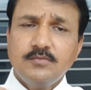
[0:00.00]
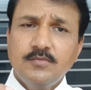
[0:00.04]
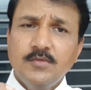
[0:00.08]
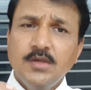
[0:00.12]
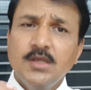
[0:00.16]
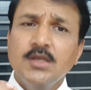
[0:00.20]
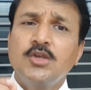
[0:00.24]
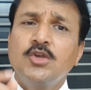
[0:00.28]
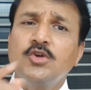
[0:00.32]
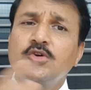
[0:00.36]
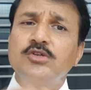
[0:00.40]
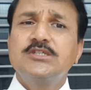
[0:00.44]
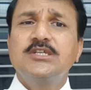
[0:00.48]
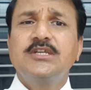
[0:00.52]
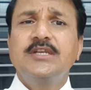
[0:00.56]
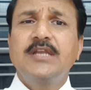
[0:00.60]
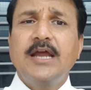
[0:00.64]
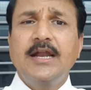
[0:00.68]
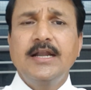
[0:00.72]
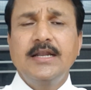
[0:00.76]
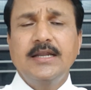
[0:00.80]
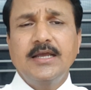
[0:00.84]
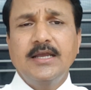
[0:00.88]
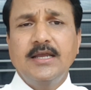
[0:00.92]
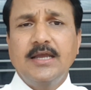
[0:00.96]
use in
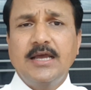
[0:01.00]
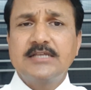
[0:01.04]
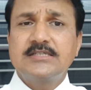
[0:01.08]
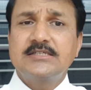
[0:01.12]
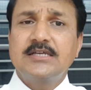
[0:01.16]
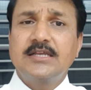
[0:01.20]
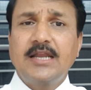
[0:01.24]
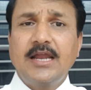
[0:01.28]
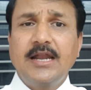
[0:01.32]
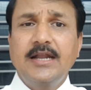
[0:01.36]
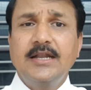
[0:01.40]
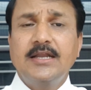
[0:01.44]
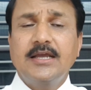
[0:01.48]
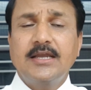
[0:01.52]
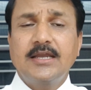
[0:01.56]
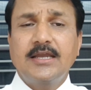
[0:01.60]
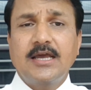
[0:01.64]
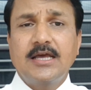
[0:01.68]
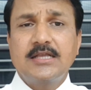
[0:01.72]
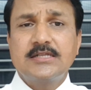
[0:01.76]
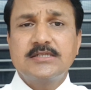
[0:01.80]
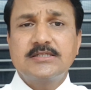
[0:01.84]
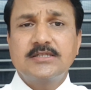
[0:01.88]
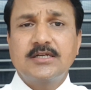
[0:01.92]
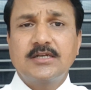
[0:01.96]
anti as an
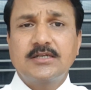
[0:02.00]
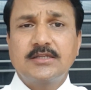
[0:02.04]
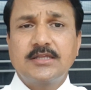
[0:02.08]
anti-cancer